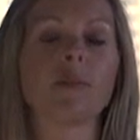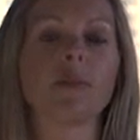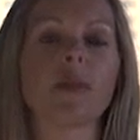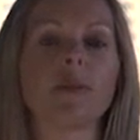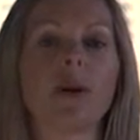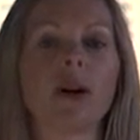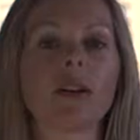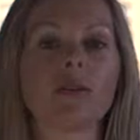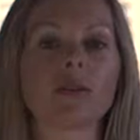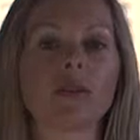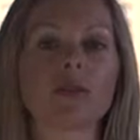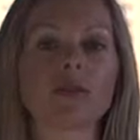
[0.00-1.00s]
the
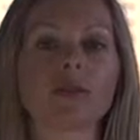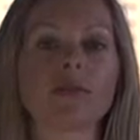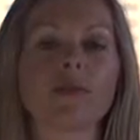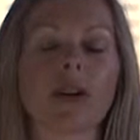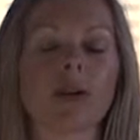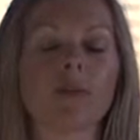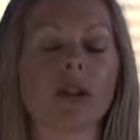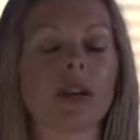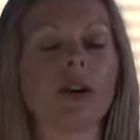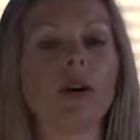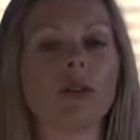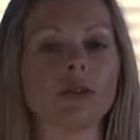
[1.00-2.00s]
Bonhoeffer's family
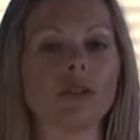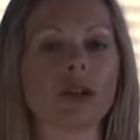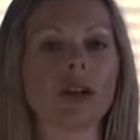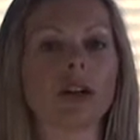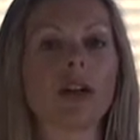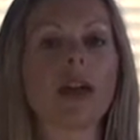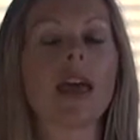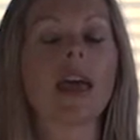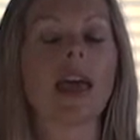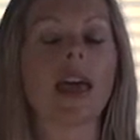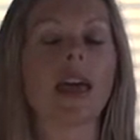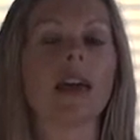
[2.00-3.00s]
culture.
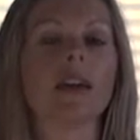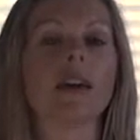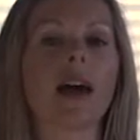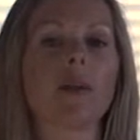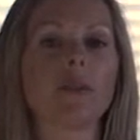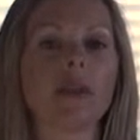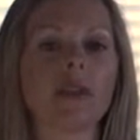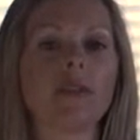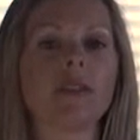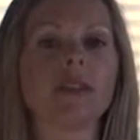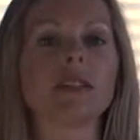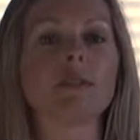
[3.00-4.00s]
And I believe
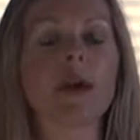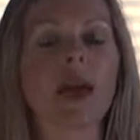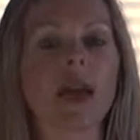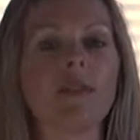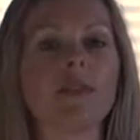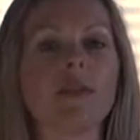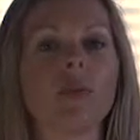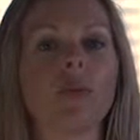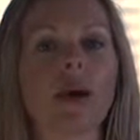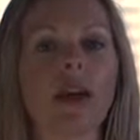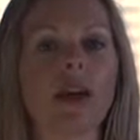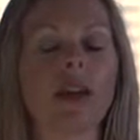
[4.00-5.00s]
this paved the
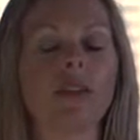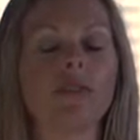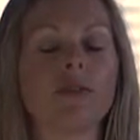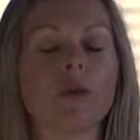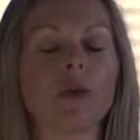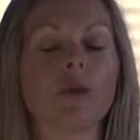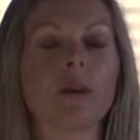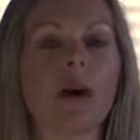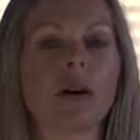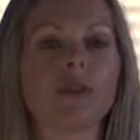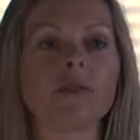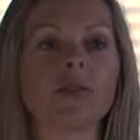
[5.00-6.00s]
way for
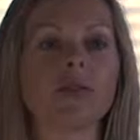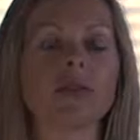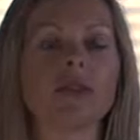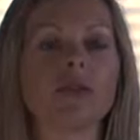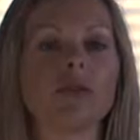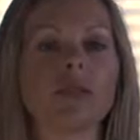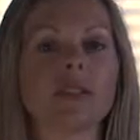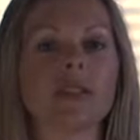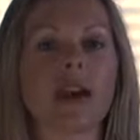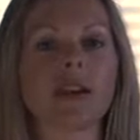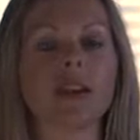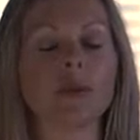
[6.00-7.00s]
Bonhoeffer to
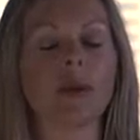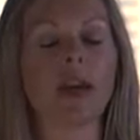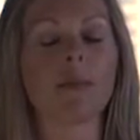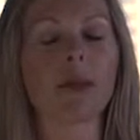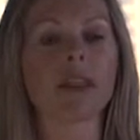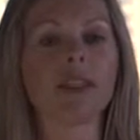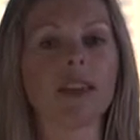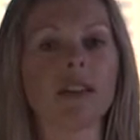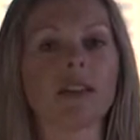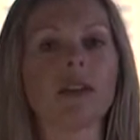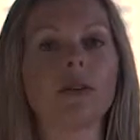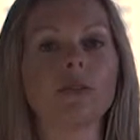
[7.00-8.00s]
decide to become a
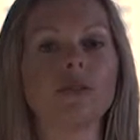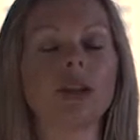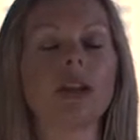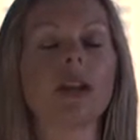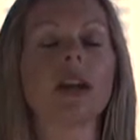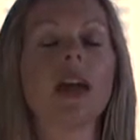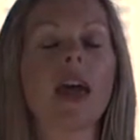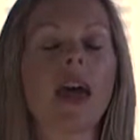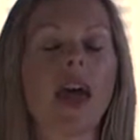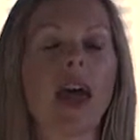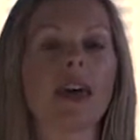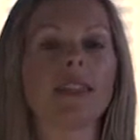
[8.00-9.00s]
theologian
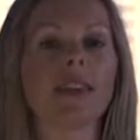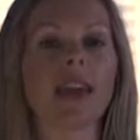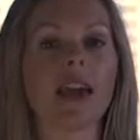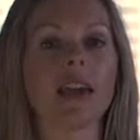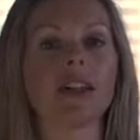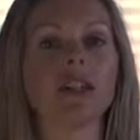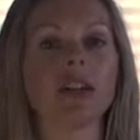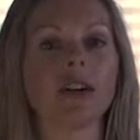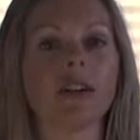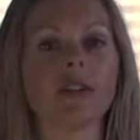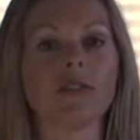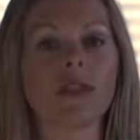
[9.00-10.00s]
at the age
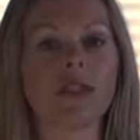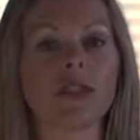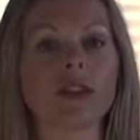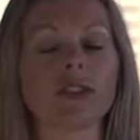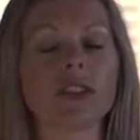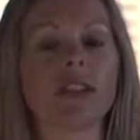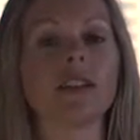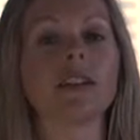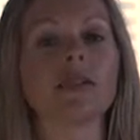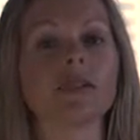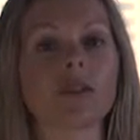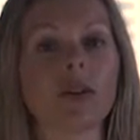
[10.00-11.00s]
of 13
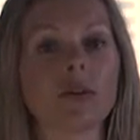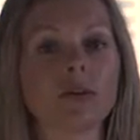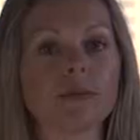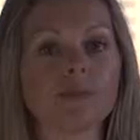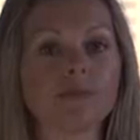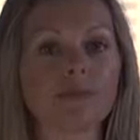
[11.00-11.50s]
years old.